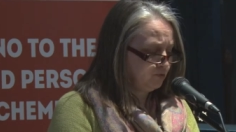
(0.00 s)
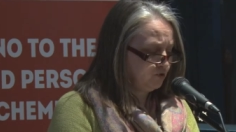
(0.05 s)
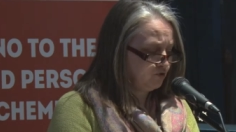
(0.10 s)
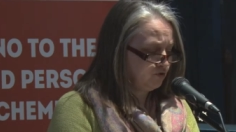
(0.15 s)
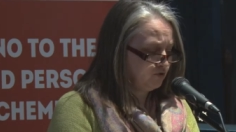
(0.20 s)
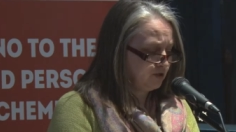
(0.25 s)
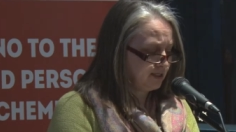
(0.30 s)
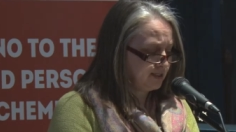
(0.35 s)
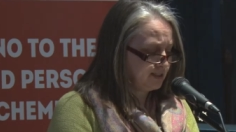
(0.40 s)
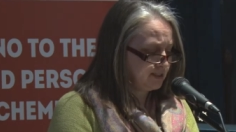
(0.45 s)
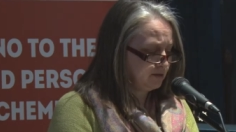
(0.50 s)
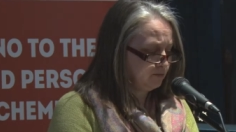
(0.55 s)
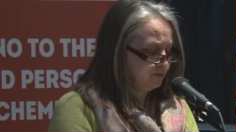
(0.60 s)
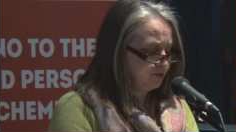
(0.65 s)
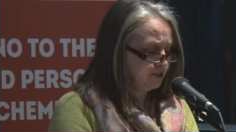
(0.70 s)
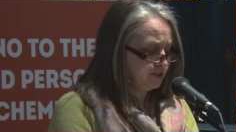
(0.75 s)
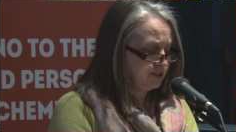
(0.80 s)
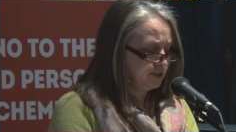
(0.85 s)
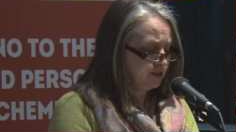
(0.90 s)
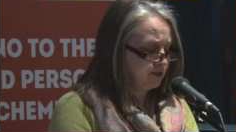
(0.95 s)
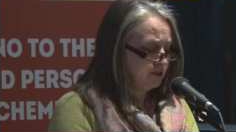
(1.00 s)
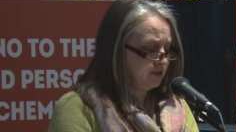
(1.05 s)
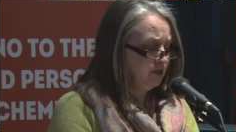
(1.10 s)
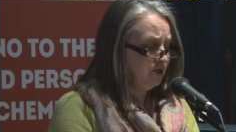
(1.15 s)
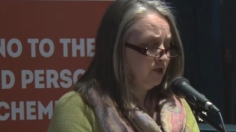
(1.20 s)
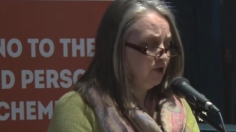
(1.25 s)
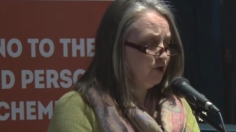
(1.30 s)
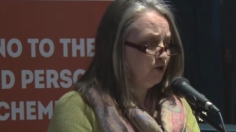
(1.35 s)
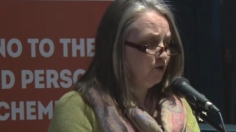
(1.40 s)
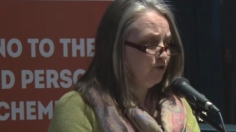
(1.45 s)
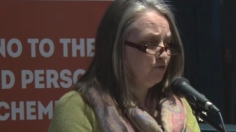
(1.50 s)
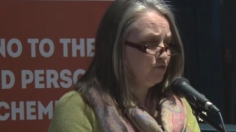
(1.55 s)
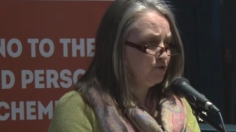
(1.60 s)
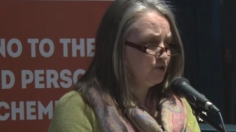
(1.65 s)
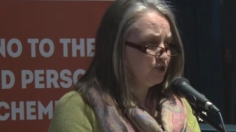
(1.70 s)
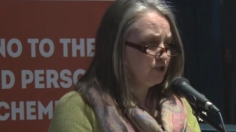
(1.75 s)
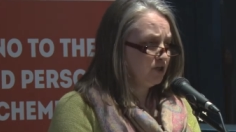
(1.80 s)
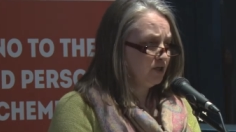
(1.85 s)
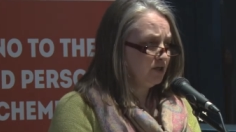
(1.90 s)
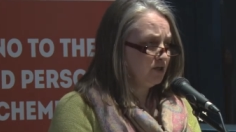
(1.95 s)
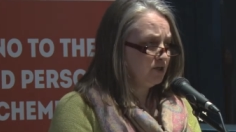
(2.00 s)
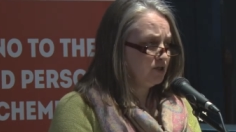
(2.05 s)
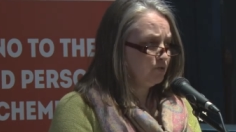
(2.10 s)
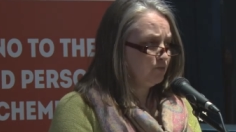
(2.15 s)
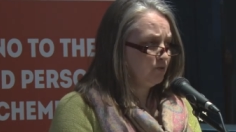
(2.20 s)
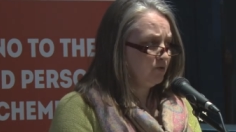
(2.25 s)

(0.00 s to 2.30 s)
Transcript: bureaucratic burden on those charged